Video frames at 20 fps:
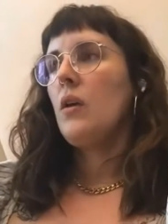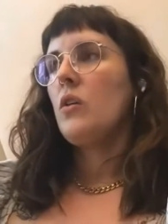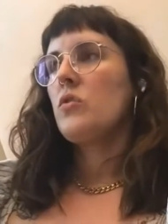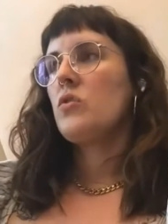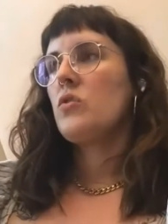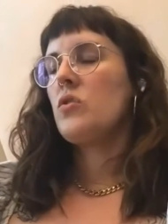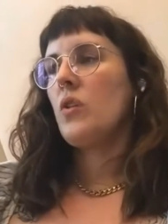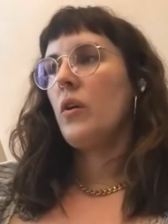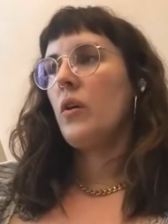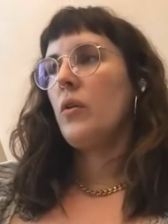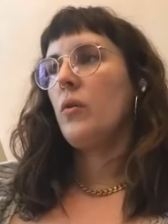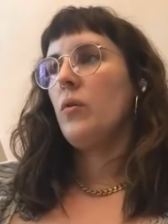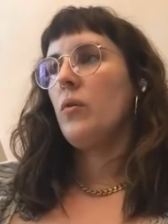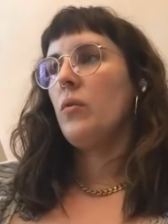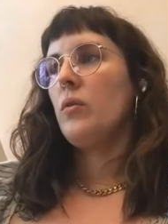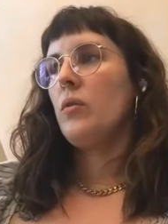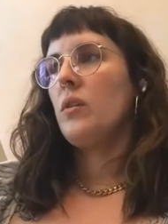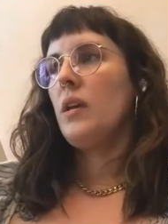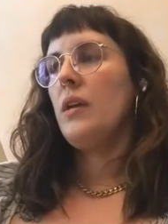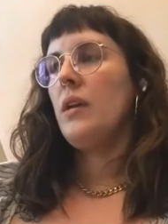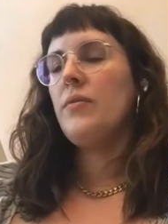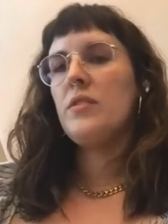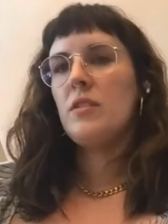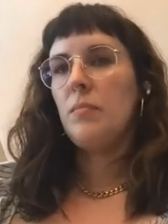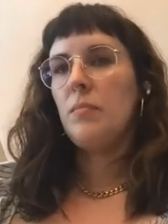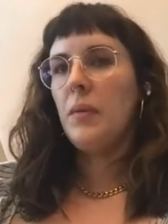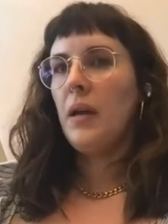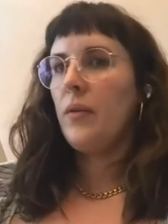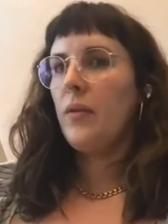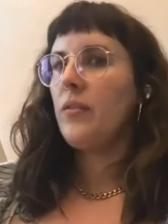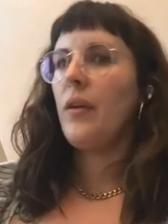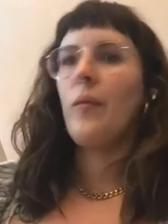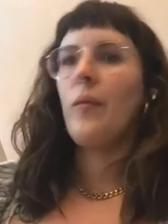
So even to me, I was